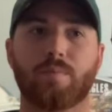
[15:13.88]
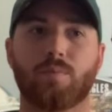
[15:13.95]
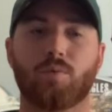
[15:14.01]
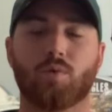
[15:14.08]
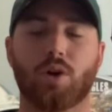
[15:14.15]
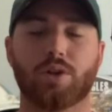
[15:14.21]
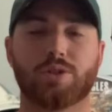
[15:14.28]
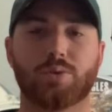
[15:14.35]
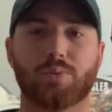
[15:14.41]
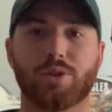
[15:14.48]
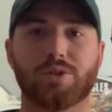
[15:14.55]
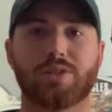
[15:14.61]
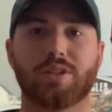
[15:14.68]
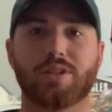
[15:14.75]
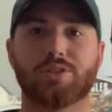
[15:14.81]
Russell
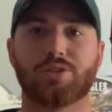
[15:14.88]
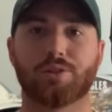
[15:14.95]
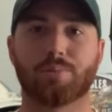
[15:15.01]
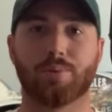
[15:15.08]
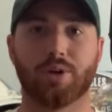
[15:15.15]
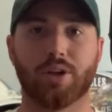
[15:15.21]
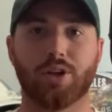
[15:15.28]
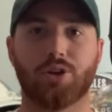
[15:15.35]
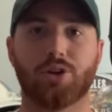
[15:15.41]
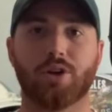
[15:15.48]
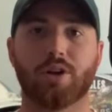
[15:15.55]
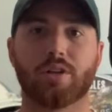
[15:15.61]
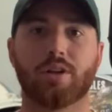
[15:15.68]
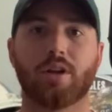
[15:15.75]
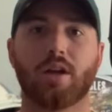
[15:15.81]
Wilson has looked pretty
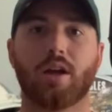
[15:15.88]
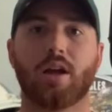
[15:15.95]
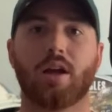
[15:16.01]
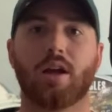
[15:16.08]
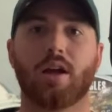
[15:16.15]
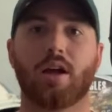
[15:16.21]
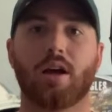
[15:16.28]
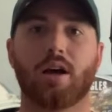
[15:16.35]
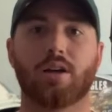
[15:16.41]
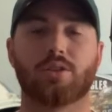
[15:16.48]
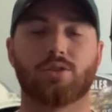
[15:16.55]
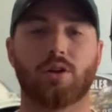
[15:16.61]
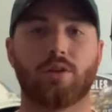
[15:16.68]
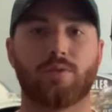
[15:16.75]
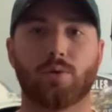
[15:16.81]
cooked. It's
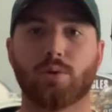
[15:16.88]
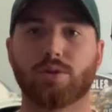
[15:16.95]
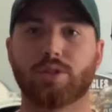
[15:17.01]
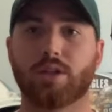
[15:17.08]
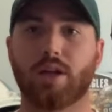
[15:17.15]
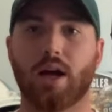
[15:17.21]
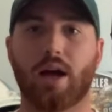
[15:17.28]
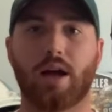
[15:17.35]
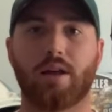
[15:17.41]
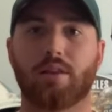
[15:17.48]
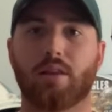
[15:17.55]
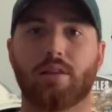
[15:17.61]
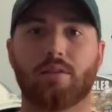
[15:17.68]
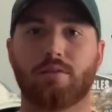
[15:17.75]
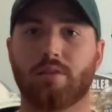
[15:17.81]
unfortunate.
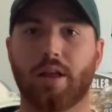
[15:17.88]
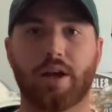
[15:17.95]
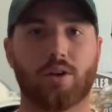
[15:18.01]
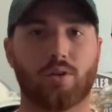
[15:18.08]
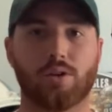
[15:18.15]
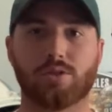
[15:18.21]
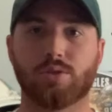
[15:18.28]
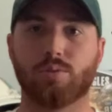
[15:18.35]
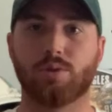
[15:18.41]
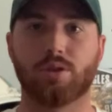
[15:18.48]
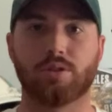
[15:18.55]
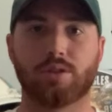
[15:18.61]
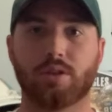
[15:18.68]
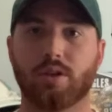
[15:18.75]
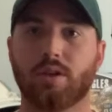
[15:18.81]
I like Russell
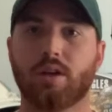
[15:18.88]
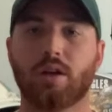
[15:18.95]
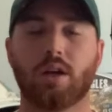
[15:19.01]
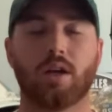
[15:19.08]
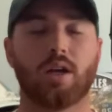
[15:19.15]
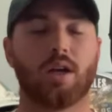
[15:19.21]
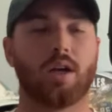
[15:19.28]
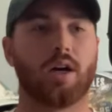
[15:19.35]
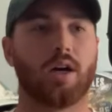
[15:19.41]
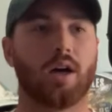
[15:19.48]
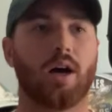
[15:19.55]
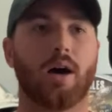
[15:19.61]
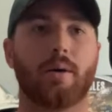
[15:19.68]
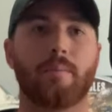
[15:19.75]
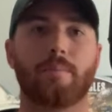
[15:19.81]
Wilson,
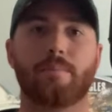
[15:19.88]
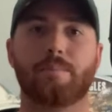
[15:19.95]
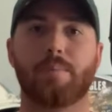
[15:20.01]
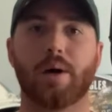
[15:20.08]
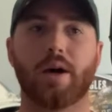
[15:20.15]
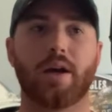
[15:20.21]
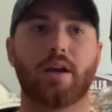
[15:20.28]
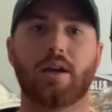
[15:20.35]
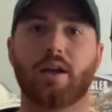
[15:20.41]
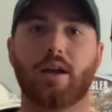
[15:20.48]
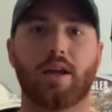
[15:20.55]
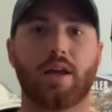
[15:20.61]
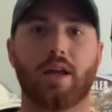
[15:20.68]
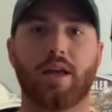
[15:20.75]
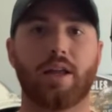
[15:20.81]
but
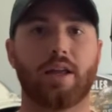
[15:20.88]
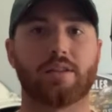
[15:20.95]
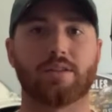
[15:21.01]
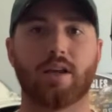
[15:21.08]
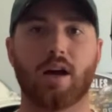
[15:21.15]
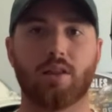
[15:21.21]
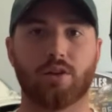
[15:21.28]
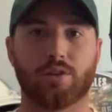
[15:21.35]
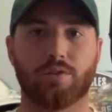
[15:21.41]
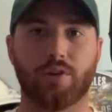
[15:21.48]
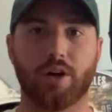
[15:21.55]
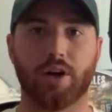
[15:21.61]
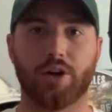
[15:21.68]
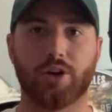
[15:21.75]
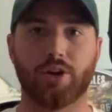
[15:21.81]
it has not looked
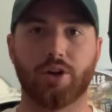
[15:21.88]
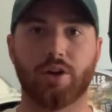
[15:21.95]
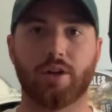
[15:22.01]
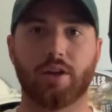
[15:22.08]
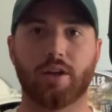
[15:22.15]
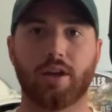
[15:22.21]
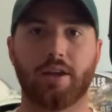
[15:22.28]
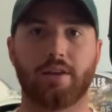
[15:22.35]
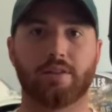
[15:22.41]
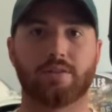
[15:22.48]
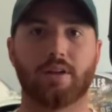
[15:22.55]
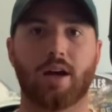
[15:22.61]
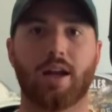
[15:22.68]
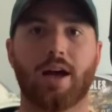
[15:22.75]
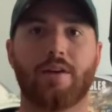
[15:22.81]
very good. He does
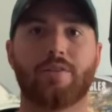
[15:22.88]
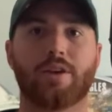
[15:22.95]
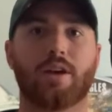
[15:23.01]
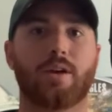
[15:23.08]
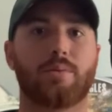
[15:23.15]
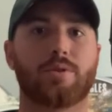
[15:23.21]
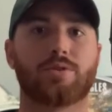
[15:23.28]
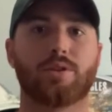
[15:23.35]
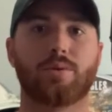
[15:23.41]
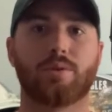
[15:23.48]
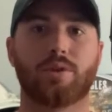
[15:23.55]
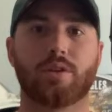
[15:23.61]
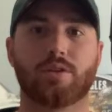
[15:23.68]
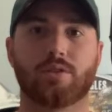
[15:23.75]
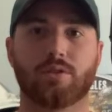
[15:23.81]
not have the chemistry
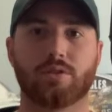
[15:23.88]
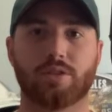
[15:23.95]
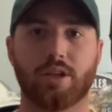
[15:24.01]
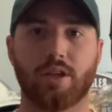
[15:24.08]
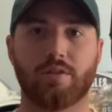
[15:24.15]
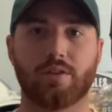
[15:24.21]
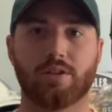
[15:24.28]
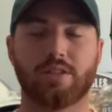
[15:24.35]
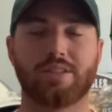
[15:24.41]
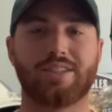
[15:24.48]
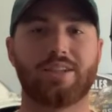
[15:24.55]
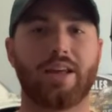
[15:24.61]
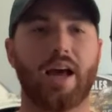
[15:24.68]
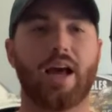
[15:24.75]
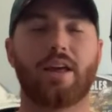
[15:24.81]
with his receivers.
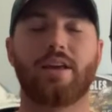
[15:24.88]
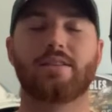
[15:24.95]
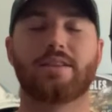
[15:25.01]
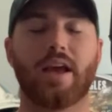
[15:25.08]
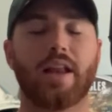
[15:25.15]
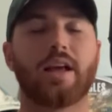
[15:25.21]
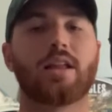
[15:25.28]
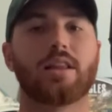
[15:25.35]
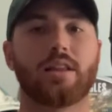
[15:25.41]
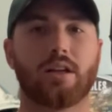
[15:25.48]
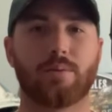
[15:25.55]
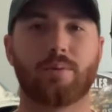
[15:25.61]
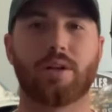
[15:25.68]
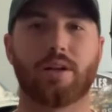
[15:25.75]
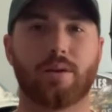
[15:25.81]
He's gaining a
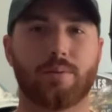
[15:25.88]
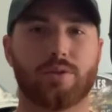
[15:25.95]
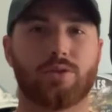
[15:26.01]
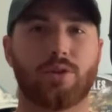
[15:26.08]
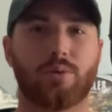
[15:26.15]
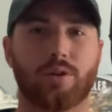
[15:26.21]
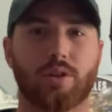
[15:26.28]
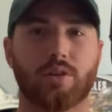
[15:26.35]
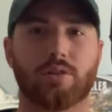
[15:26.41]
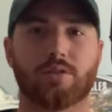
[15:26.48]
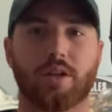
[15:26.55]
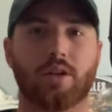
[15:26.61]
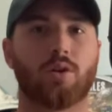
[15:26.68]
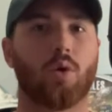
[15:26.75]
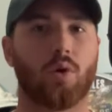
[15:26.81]
little bit of chemistry with, it looks
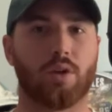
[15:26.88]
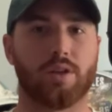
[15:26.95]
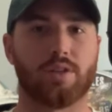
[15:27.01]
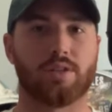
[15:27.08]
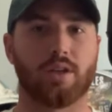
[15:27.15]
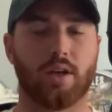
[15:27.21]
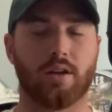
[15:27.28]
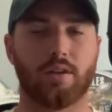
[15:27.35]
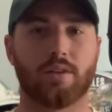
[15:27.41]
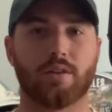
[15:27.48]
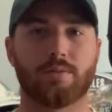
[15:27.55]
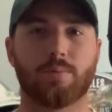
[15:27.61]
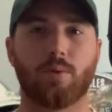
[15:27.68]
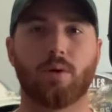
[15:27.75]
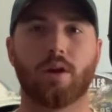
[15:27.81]
like, Cortland Sutton at
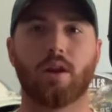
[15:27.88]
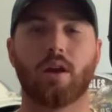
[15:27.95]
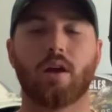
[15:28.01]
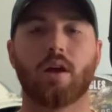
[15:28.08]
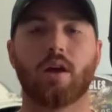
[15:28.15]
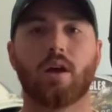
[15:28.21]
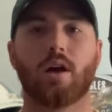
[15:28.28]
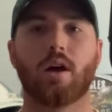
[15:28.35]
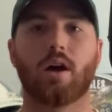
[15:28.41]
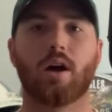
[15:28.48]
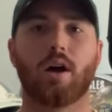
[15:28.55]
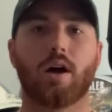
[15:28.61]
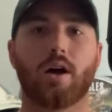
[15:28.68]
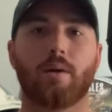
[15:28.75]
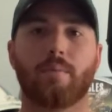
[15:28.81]
this point.
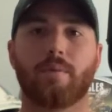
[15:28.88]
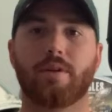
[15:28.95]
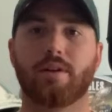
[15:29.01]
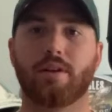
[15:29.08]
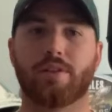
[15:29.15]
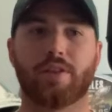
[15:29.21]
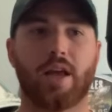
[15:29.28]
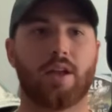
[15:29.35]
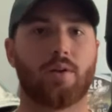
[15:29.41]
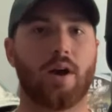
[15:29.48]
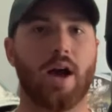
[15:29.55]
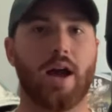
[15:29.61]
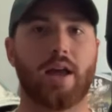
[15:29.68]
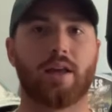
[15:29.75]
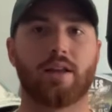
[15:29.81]
Nathaniel
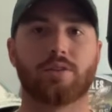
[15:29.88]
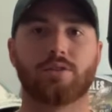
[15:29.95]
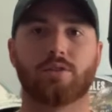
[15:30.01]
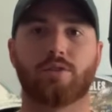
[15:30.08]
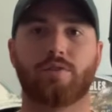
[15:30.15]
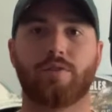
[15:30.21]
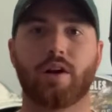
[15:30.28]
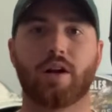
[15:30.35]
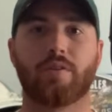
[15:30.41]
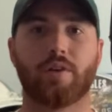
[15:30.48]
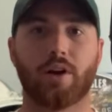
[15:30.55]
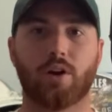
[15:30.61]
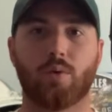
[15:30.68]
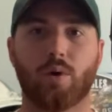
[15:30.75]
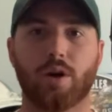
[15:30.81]
Hackett has looked very,
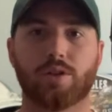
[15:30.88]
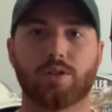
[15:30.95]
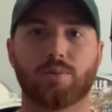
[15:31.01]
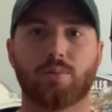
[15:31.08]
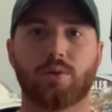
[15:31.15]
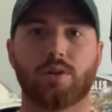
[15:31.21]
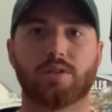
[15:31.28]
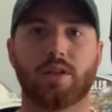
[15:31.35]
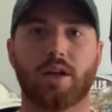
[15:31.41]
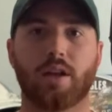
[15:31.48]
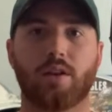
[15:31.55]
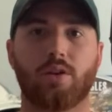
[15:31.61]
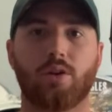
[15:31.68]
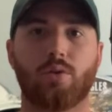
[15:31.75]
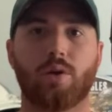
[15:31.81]
very questionable as
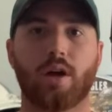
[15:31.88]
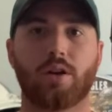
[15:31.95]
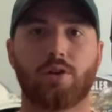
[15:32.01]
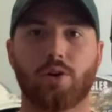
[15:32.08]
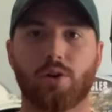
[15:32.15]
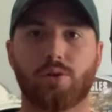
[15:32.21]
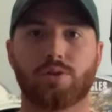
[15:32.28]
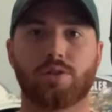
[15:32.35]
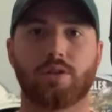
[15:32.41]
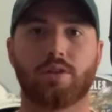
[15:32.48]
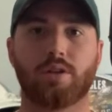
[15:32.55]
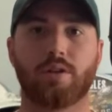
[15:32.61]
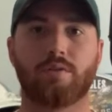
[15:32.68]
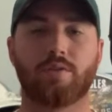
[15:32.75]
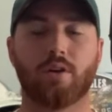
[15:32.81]
that new head coach in
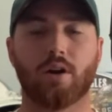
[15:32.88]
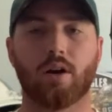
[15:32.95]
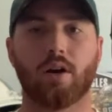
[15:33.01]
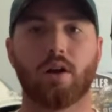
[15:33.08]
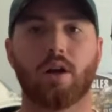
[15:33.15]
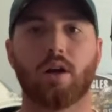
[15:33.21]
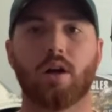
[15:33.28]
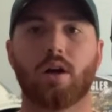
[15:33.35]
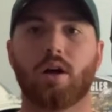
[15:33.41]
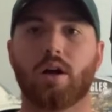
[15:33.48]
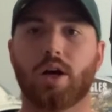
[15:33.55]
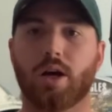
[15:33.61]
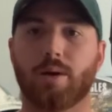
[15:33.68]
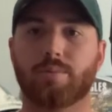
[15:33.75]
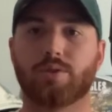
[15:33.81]
Denver.
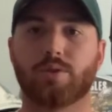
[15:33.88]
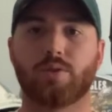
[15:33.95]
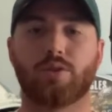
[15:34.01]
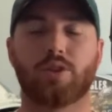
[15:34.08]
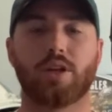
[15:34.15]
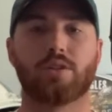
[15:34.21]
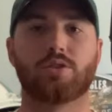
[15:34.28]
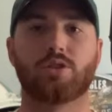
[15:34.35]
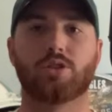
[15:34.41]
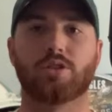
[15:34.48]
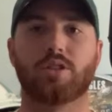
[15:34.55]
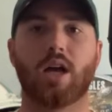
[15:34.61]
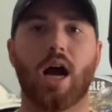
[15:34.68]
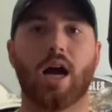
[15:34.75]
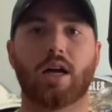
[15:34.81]
So things are just
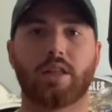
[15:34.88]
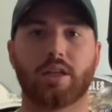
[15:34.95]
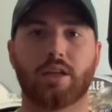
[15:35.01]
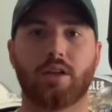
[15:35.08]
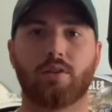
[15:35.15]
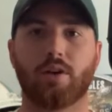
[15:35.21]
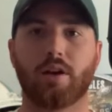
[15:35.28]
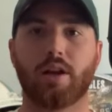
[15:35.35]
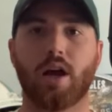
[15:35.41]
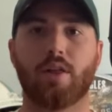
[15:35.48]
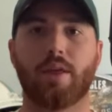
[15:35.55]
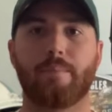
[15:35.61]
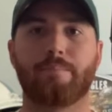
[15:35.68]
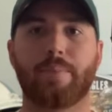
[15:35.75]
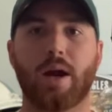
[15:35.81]
not clicking right now.
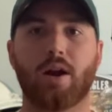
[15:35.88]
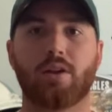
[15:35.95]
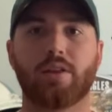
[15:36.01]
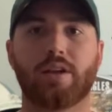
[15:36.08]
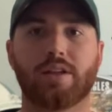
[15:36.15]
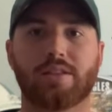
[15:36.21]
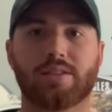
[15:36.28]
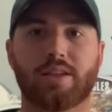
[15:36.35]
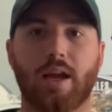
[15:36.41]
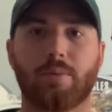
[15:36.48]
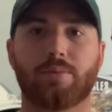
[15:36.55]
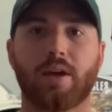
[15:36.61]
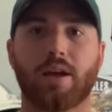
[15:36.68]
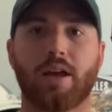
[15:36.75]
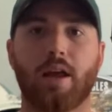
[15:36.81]
They barely
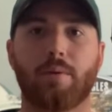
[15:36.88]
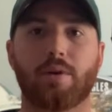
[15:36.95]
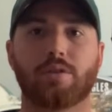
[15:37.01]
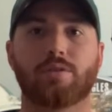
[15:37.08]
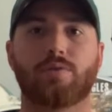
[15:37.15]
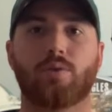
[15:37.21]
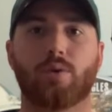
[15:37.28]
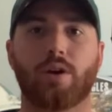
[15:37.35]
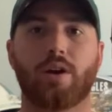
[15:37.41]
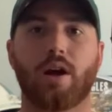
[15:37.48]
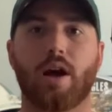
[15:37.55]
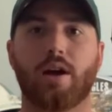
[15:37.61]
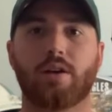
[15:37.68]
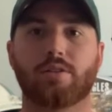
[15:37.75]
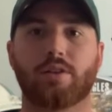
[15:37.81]
escaped that game against the
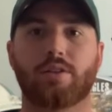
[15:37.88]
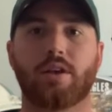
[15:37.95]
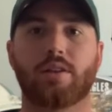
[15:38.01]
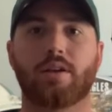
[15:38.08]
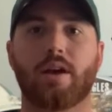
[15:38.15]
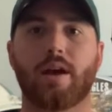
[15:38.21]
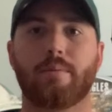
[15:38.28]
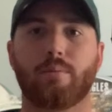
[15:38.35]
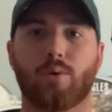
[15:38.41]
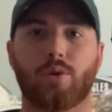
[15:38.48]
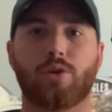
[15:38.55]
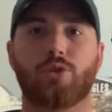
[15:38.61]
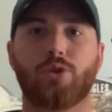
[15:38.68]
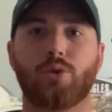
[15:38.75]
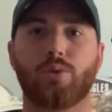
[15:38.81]
49ers. I think that had
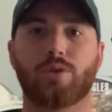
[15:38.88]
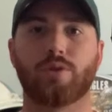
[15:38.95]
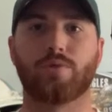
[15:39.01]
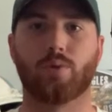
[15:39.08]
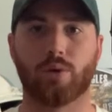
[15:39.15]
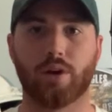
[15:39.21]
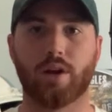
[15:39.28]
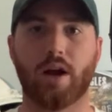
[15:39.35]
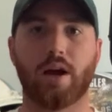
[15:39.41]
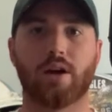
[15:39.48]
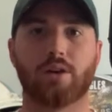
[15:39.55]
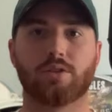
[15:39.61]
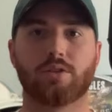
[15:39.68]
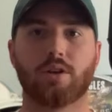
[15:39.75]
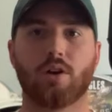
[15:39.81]
more to do with the
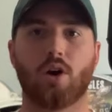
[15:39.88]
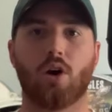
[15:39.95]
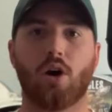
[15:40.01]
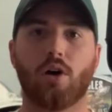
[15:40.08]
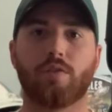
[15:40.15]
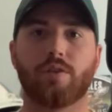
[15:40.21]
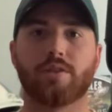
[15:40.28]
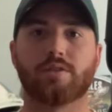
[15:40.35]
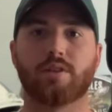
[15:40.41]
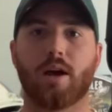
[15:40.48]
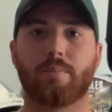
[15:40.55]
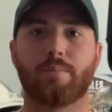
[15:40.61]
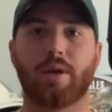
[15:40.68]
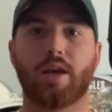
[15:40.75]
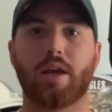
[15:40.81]
49ers offense
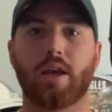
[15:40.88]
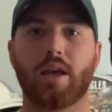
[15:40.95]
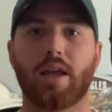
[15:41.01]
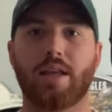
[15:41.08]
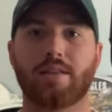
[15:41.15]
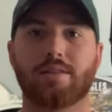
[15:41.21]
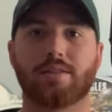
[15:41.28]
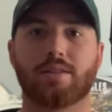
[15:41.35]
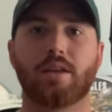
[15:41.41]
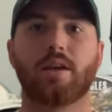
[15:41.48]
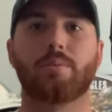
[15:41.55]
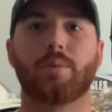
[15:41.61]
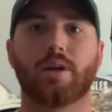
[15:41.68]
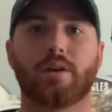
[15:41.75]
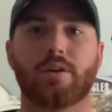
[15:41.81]
not being in
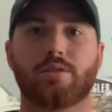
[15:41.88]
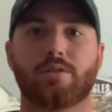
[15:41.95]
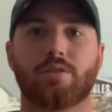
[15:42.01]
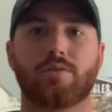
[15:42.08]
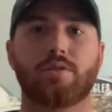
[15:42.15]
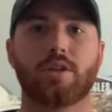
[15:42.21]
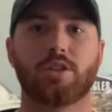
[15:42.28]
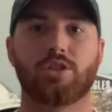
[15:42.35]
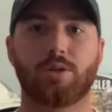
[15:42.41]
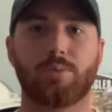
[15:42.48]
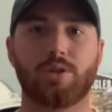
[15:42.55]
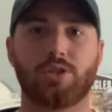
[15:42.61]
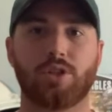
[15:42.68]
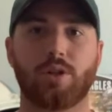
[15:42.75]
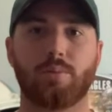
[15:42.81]
sync because of
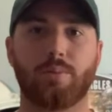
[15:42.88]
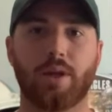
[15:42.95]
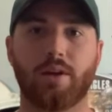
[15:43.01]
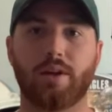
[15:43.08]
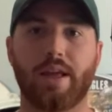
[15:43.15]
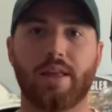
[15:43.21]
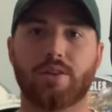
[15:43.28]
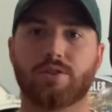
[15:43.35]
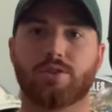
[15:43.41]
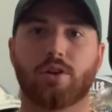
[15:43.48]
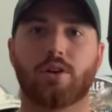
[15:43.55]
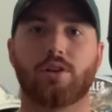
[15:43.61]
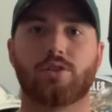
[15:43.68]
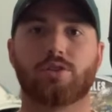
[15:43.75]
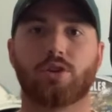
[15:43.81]
Jimmy G being
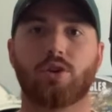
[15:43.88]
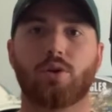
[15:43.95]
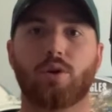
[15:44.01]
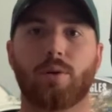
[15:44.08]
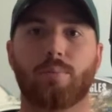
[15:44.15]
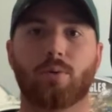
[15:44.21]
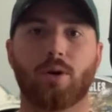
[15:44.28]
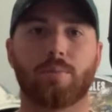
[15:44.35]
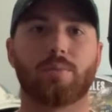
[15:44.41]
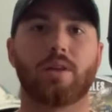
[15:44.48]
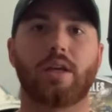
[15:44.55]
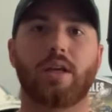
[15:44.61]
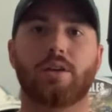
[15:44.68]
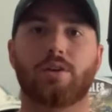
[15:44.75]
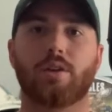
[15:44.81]
inserted so
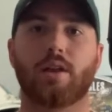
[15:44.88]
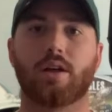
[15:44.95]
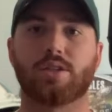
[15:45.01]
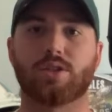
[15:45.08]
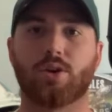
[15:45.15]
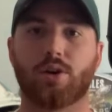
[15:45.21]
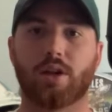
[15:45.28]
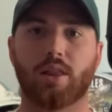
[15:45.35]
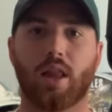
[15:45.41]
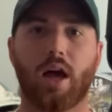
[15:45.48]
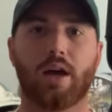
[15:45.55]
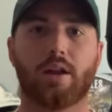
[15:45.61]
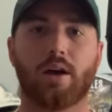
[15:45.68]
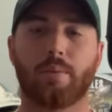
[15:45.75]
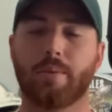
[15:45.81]
abruptly into that starting
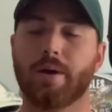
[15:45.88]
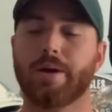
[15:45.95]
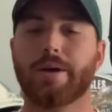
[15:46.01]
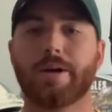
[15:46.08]
lineup.